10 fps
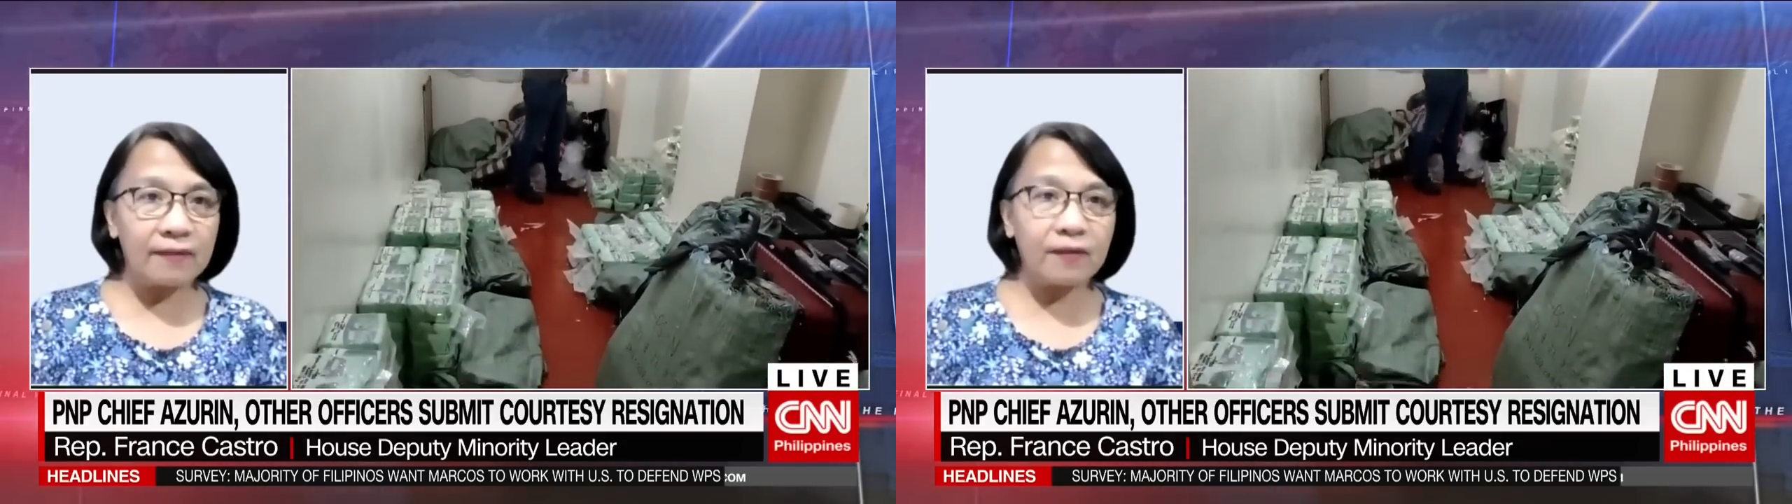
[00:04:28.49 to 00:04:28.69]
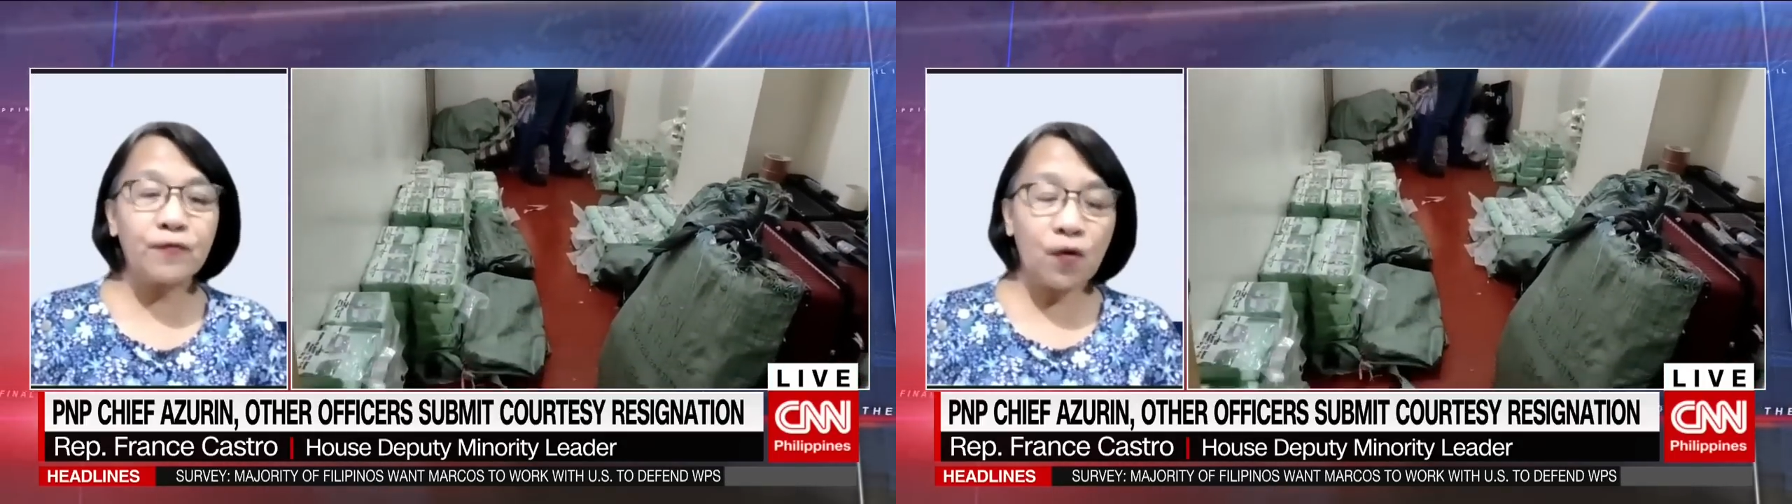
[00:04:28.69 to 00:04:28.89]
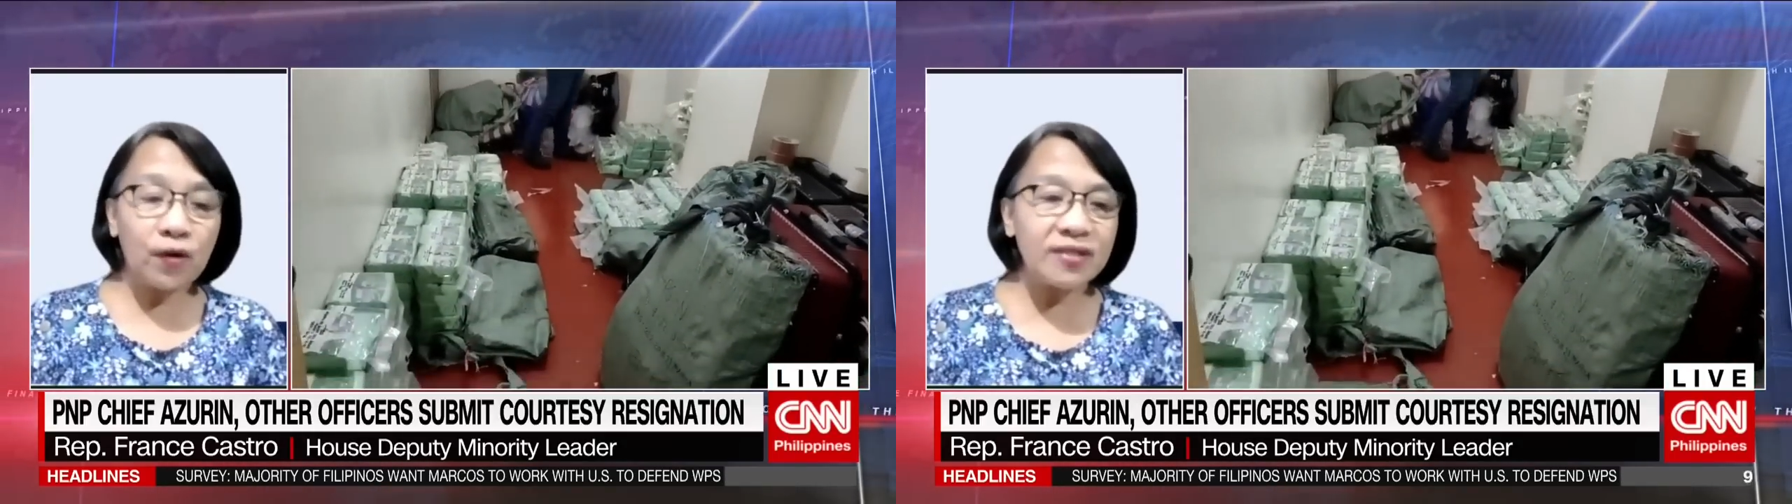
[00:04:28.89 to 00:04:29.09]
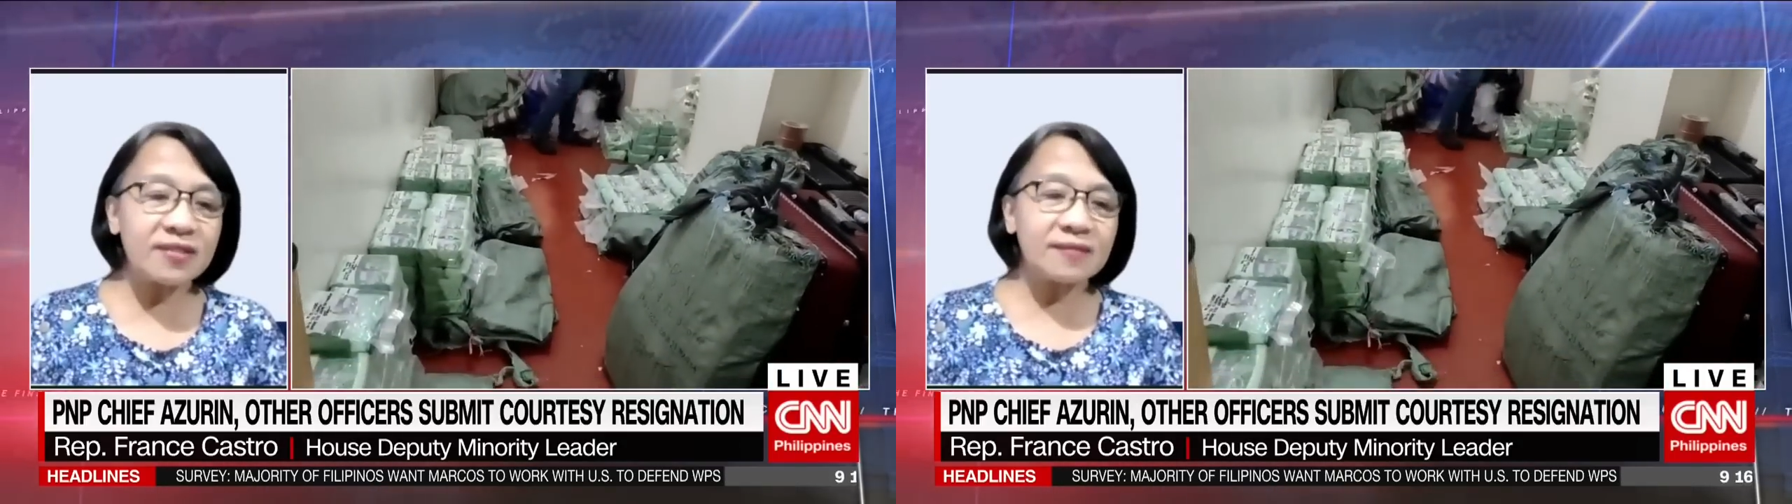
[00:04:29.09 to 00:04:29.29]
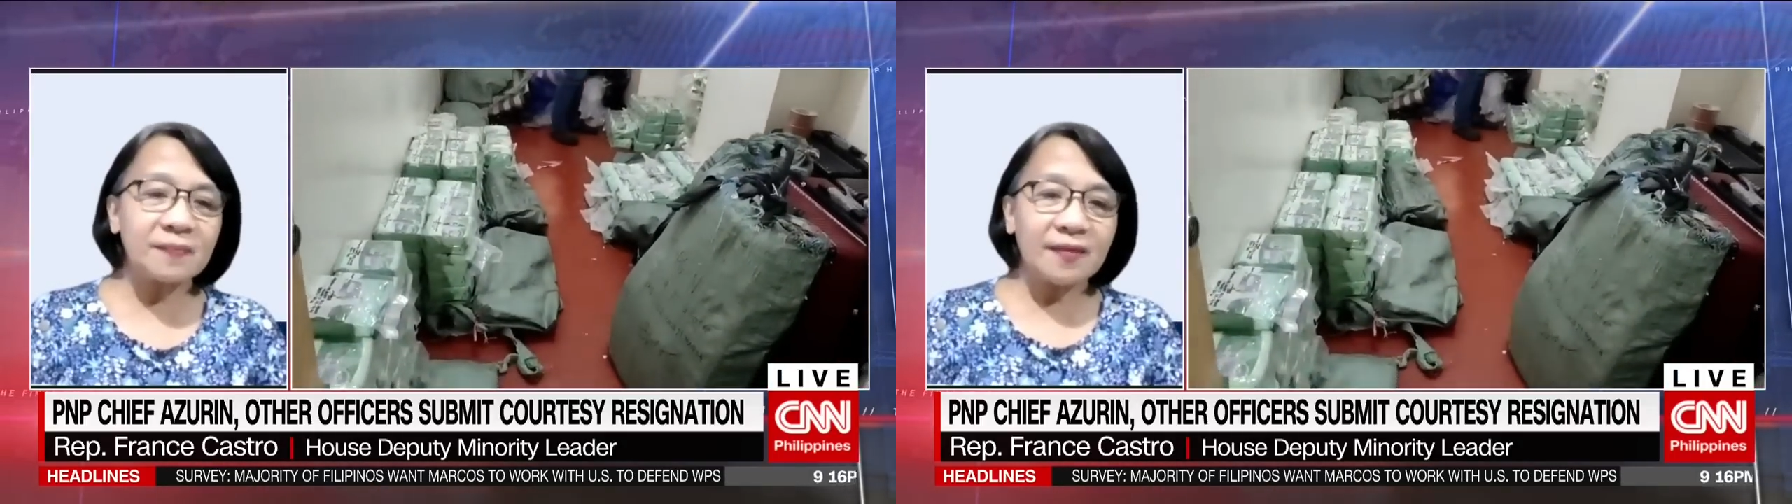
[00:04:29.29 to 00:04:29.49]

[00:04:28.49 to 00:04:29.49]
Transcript: of course,